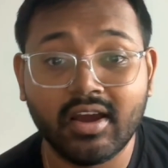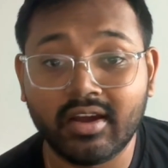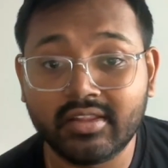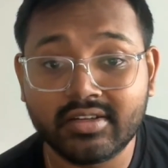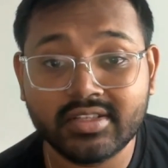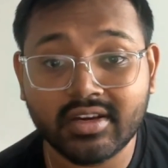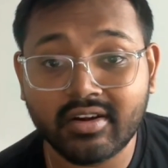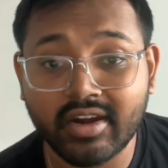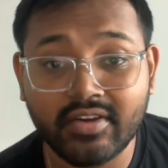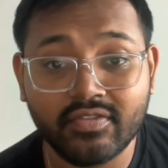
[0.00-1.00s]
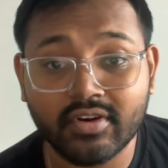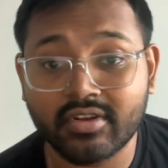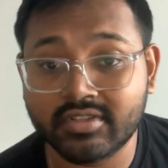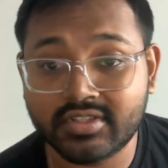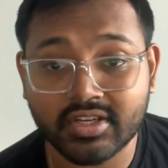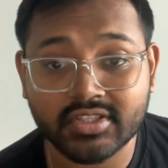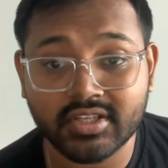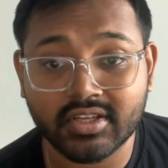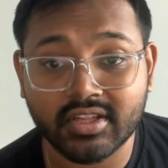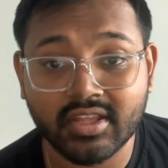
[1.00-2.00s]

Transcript: Others are great for construction.